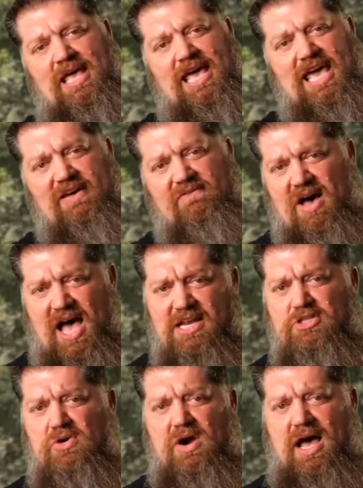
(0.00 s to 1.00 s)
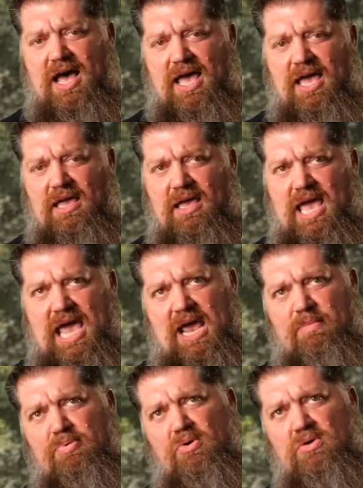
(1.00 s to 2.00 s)
If I try
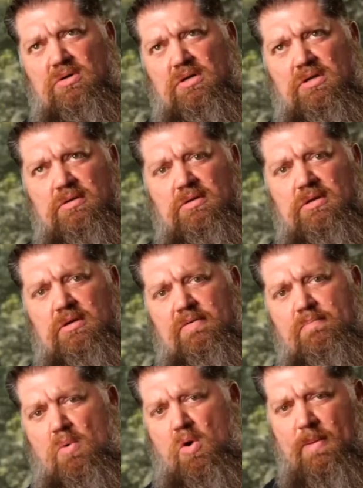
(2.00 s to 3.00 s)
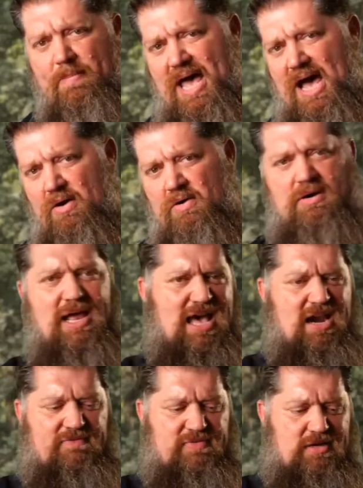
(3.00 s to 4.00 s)
and pull more power
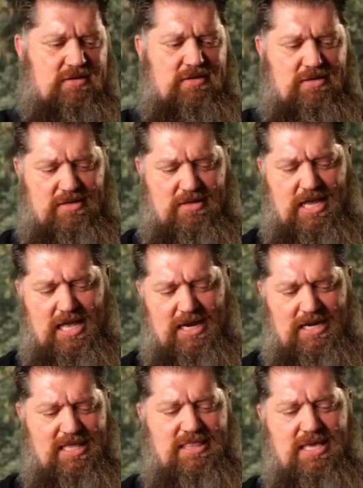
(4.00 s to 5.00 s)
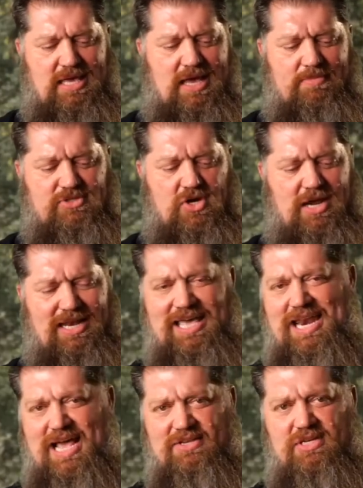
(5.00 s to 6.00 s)
out of the uh, lithium, I'm sorry,
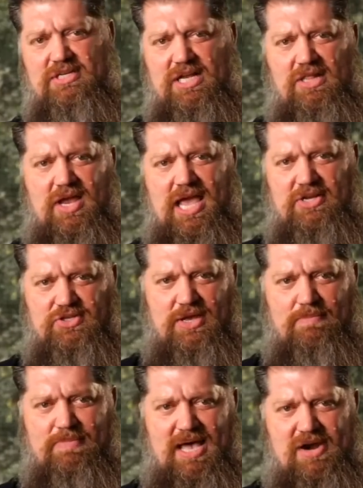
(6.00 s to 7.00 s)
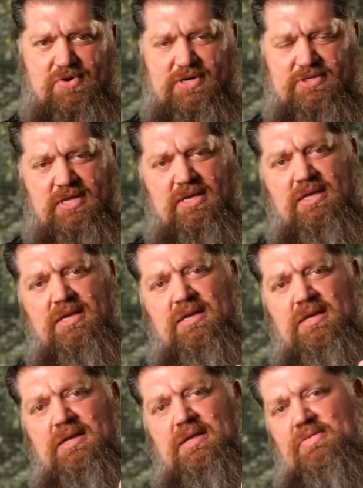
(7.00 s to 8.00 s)
lead acid gel AGM batteries
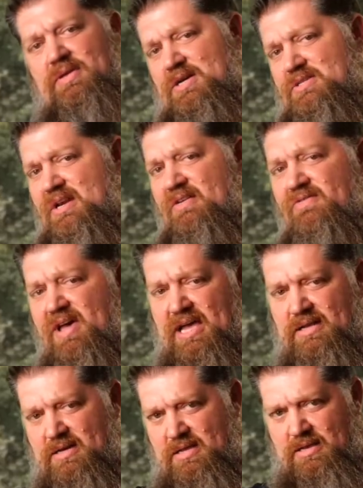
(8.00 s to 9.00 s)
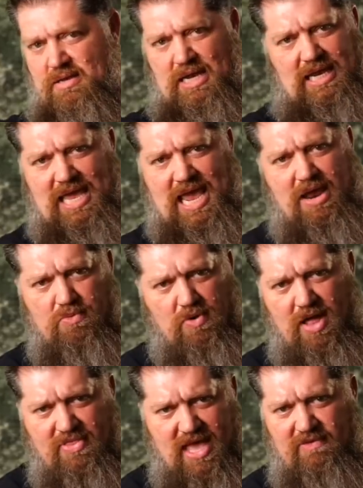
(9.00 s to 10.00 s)
there's an effect. It can't
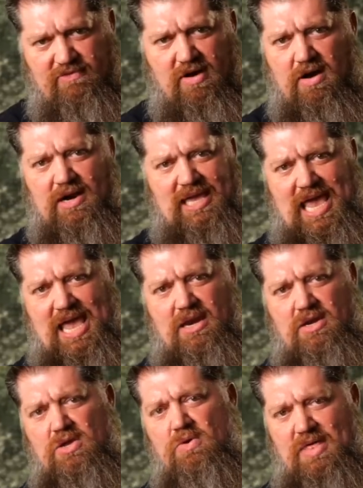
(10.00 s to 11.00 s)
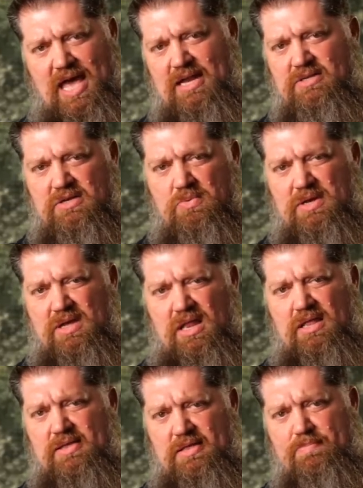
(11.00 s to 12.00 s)
run that far. It can't do that. So we
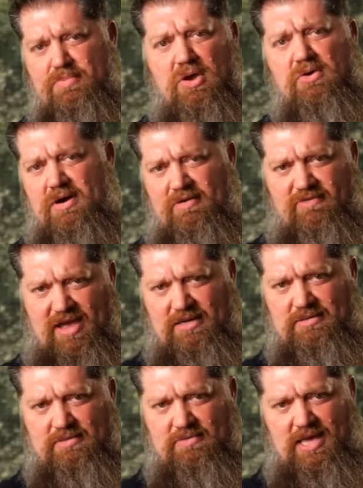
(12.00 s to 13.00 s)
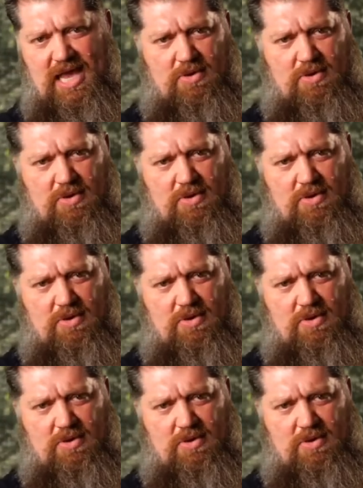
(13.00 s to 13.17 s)
call it the Peukert effect. Okay.